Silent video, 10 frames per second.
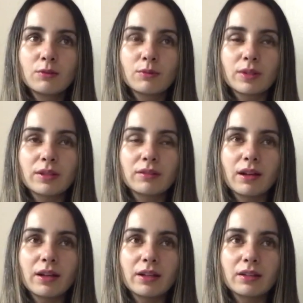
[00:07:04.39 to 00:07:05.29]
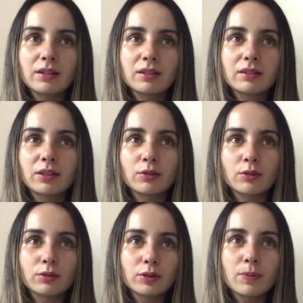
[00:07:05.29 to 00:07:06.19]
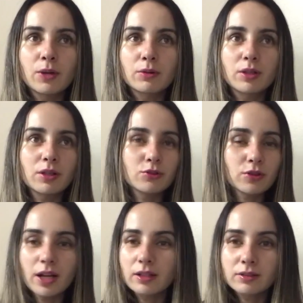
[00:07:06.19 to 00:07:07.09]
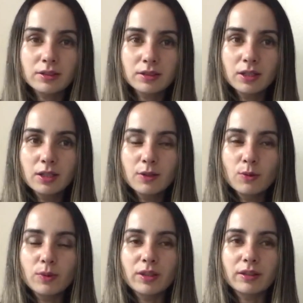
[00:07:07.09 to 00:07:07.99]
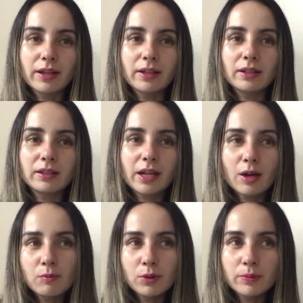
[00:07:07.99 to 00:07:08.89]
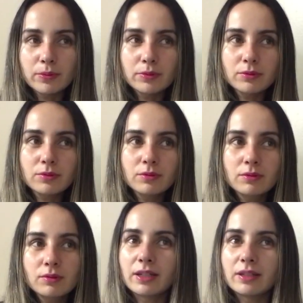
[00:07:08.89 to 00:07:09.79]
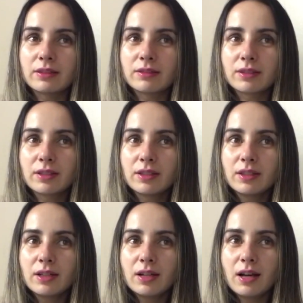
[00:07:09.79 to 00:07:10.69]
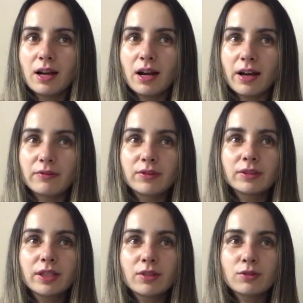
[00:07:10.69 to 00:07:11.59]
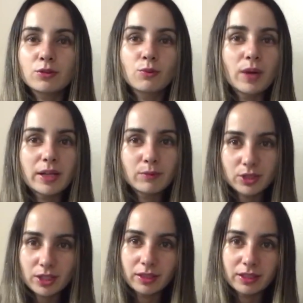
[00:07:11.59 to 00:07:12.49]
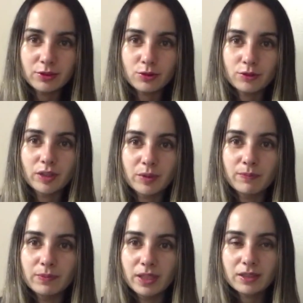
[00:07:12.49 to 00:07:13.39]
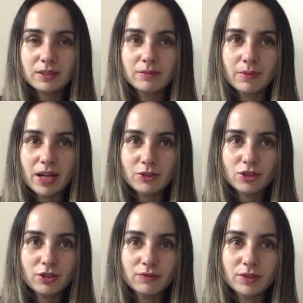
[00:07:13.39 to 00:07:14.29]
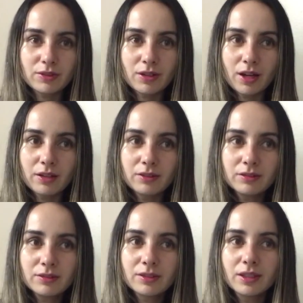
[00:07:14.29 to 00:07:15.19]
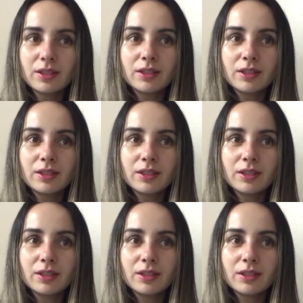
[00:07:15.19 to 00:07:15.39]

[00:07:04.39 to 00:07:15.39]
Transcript: with like a girly polka dot dress with like cowboy boots, and I feel like there's a way in which I like to sort of like mix and match different styles.